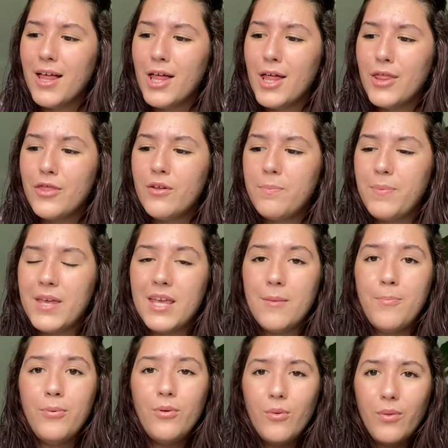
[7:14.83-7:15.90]
The
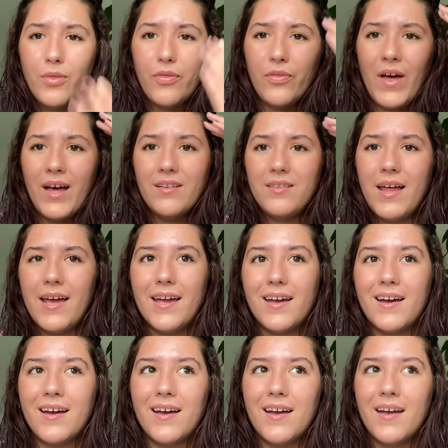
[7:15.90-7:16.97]
people that
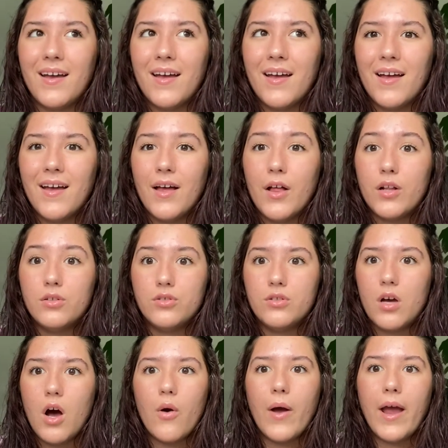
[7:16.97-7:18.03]
like,
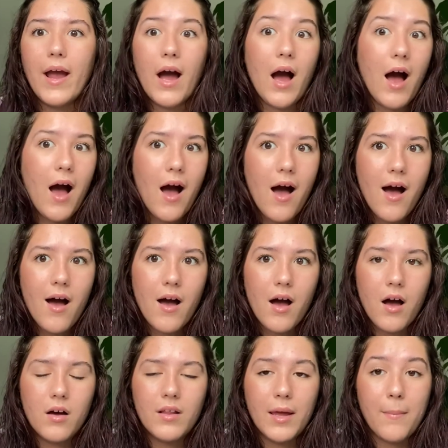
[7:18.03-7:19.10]
okay,
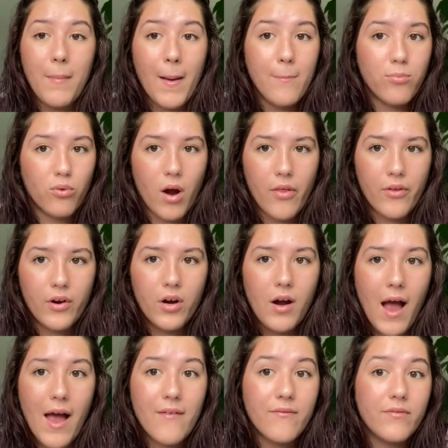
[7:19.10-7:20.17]
like my brother,
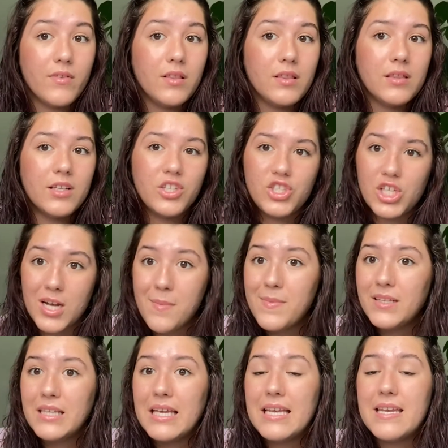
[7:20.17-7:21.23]
I've
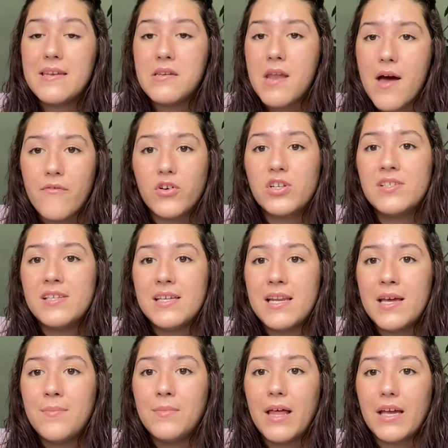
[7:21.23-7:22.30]
legitimately never seen
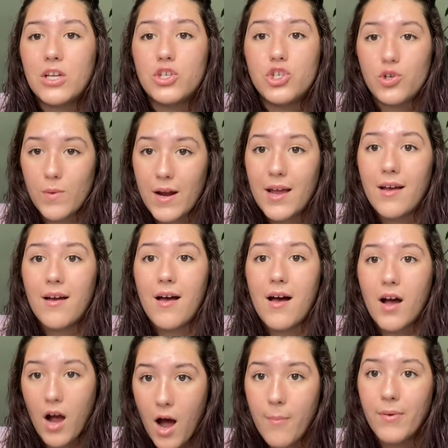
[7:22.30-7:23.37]
him like drink a
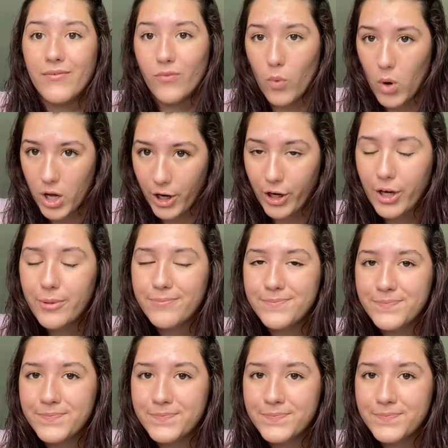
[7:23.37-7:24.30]
cup of water